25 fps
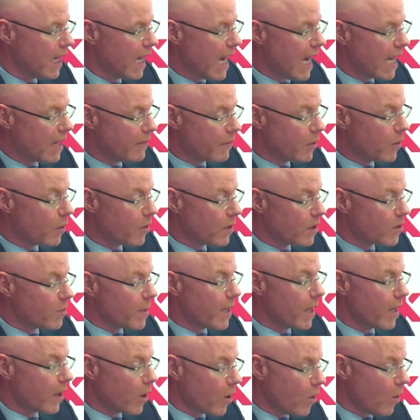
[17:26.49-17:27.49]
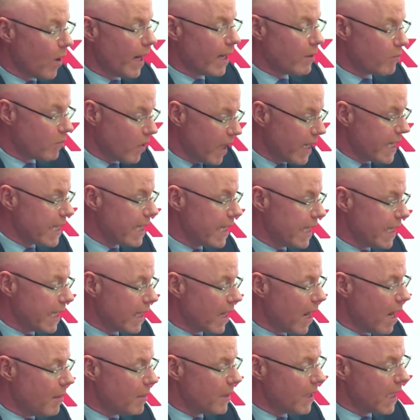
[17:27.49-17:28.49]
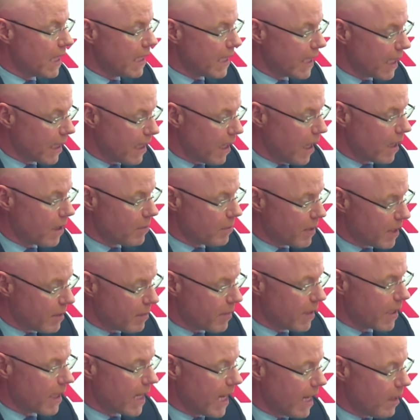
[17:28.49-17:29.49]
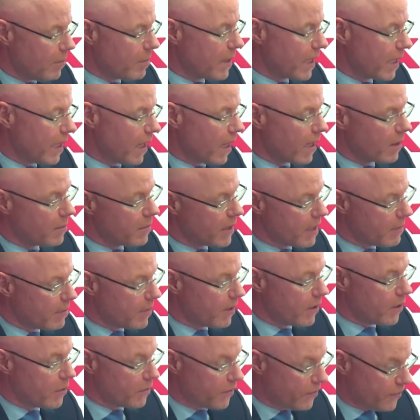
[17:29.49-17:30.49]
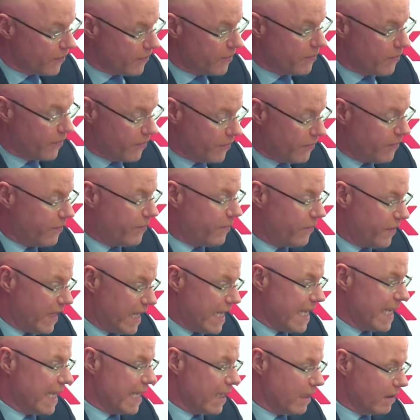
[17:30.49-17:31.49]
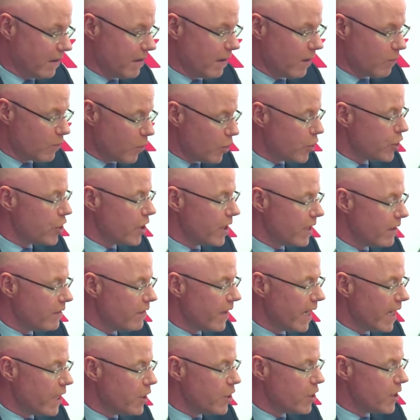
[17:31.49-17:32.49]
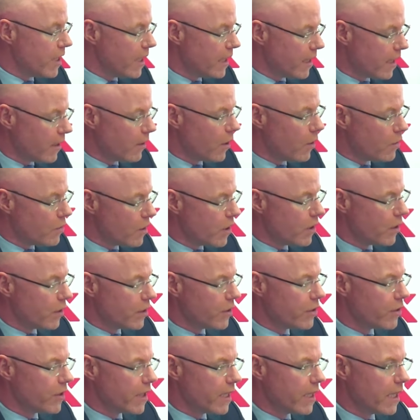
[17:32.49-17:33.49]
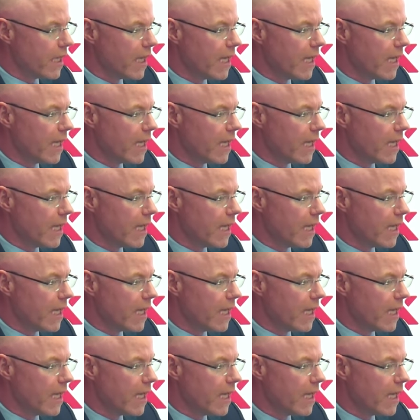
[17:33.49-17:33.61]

And of course, we are quite rightly accommodating a lot of people and helping a lot of people who fleeing a Russian invasion in their own country.